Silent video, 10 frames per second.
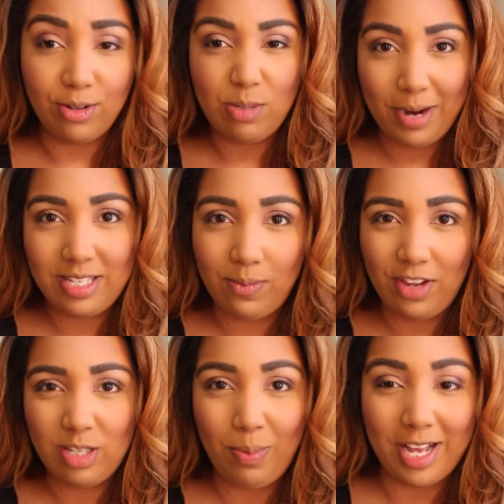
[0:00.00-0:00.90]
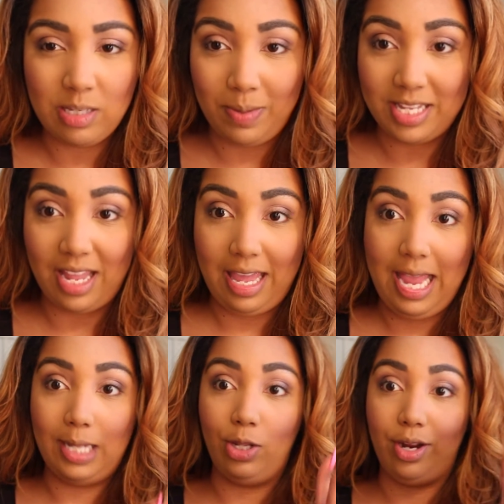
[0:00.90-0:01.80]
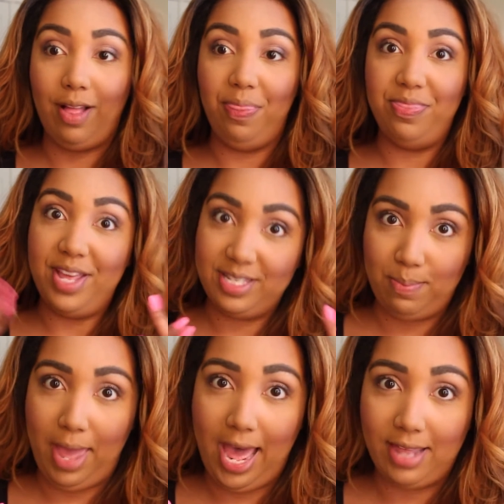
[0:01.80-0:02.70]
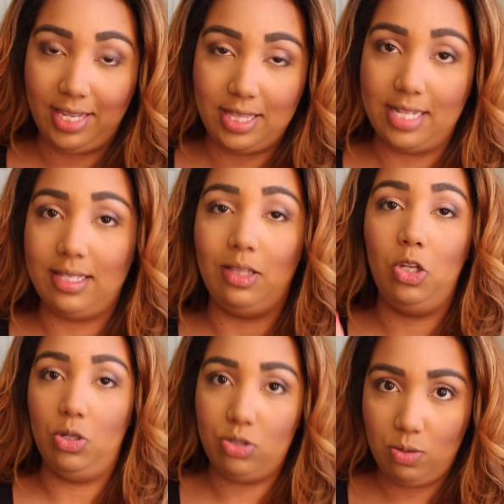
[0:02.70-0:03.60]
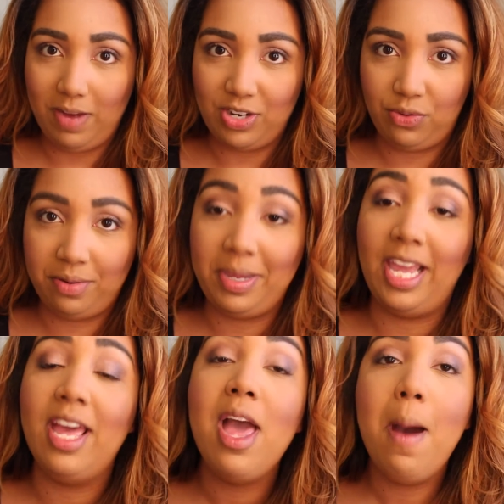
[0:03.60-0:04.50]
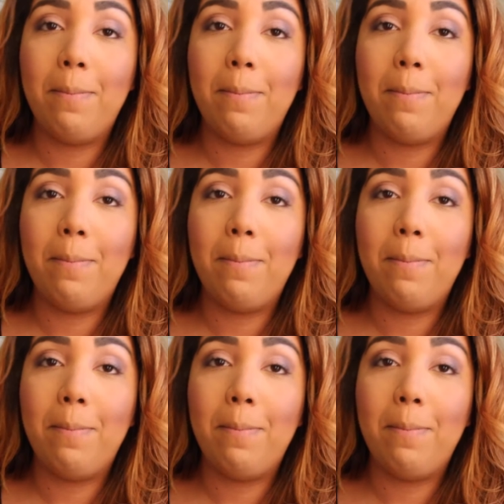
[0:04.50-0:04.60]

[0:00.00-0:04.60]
spray some Fix Plus because I can't look this matte, like that's a little too much for me,